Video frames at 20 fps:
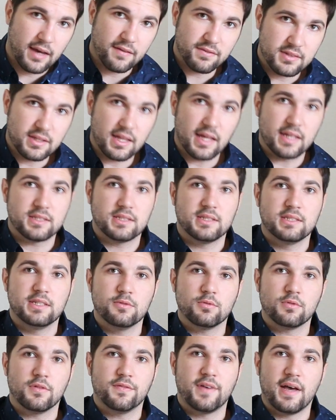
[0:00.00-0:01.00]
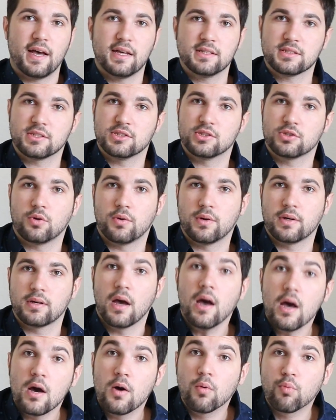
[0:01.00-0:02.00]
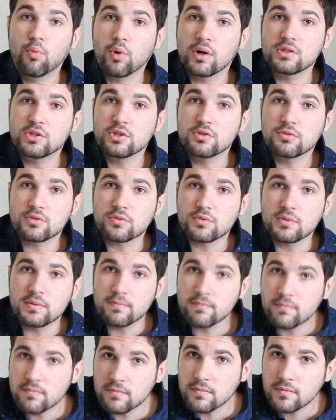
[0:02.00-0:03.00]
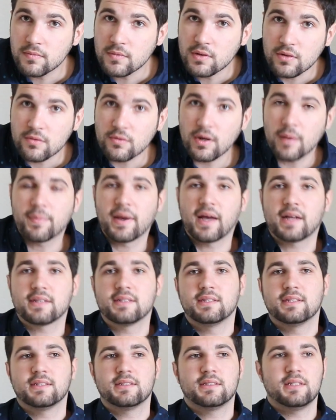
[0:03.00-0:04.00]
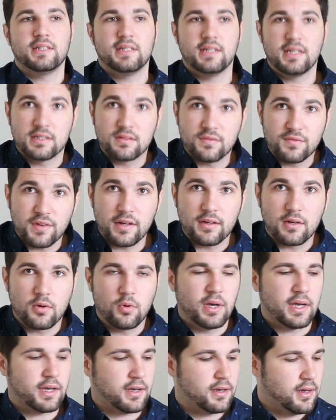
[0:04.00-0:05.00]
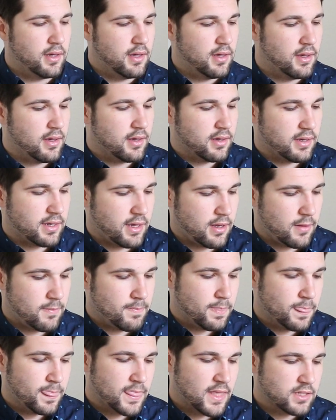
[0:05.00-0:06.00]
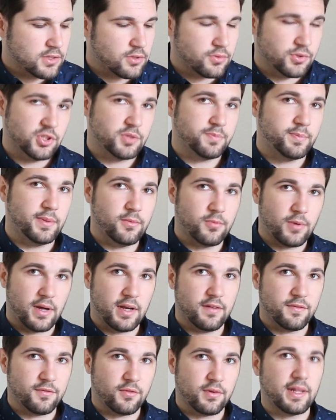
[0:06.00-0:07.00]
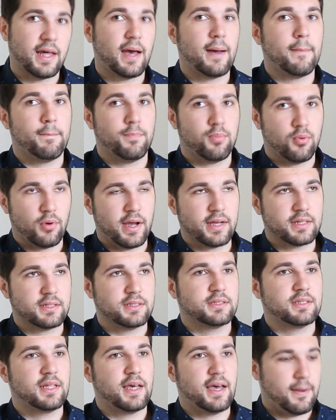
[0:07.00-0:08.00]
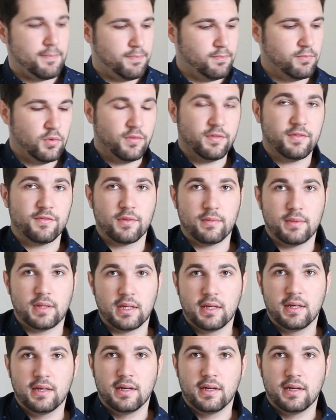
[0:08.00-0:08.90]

F to that C real fast because you're going 1, 2, 3, right back to the C. It's very quick. Okay, so just be ready for that. Practice that, moving from the